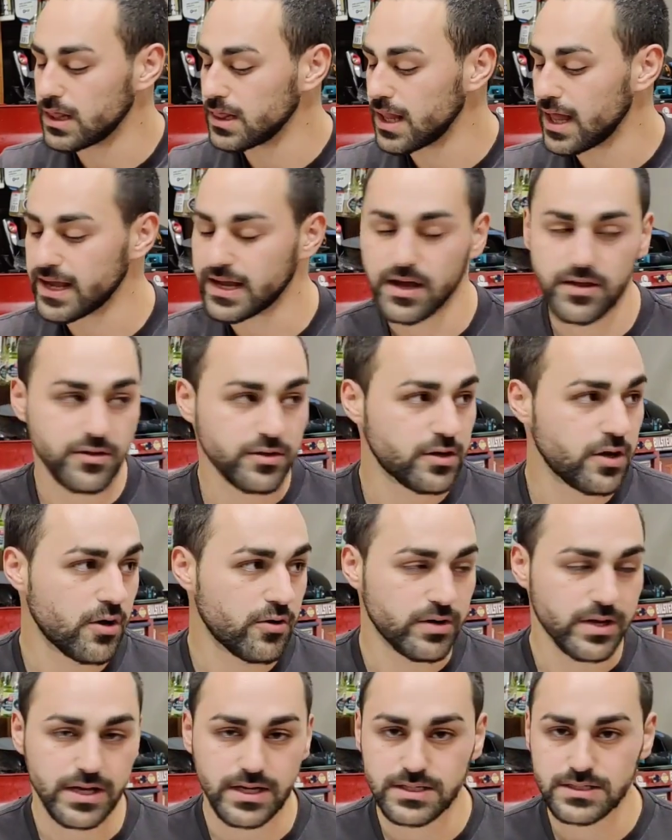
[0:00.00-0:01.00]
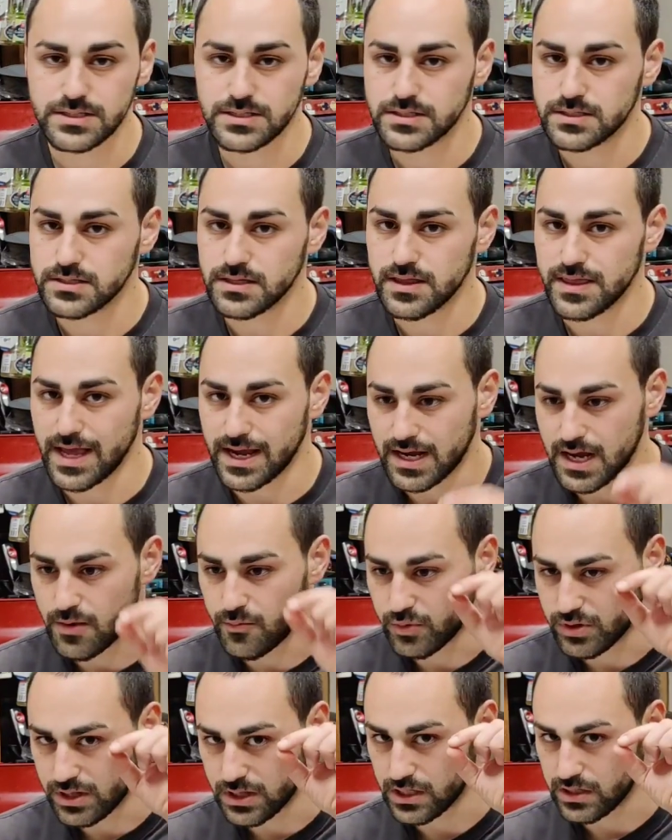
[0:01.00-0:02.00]
unlike other coatings that
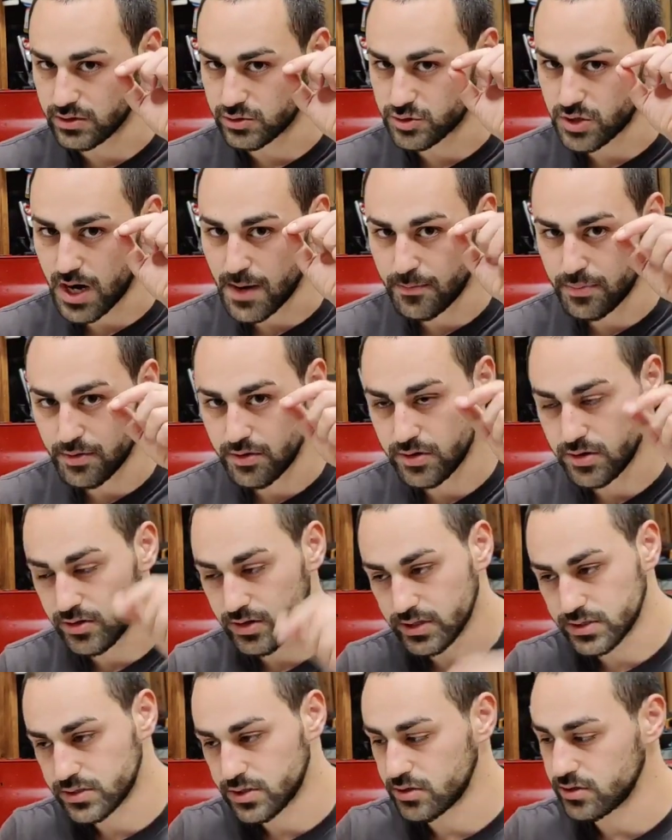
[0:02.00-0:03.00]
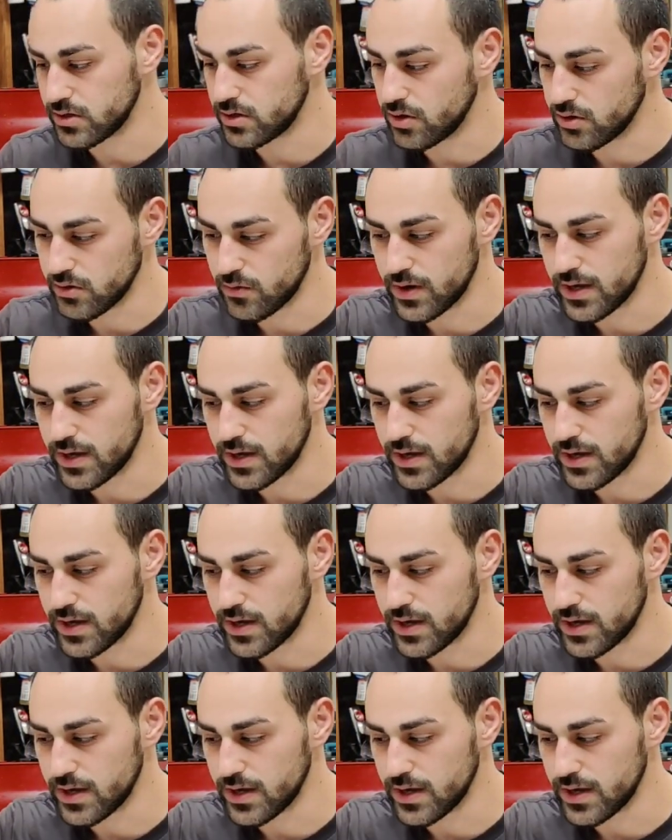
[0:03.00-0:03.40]
come with a little dropper and you can turn it all